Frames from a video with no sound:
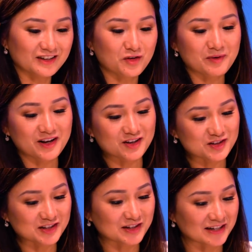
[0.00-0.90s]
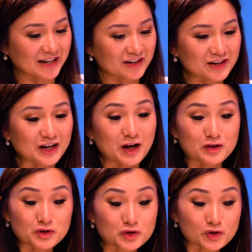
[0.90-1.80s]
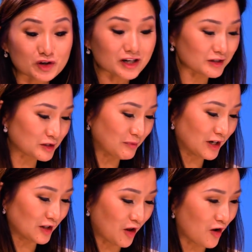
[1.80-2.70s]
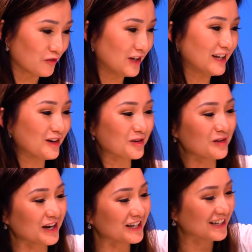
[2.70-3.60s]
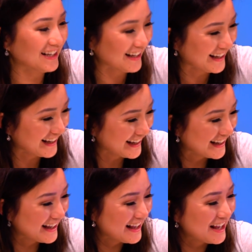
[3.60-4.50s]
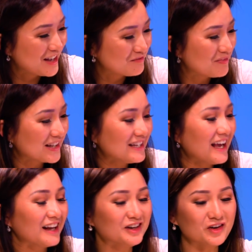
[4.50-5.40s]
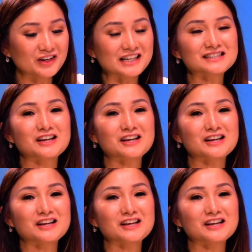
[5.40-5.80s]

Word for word: Oh my god, Claire, are you sure? It's been a long video already. But yeah, no, let's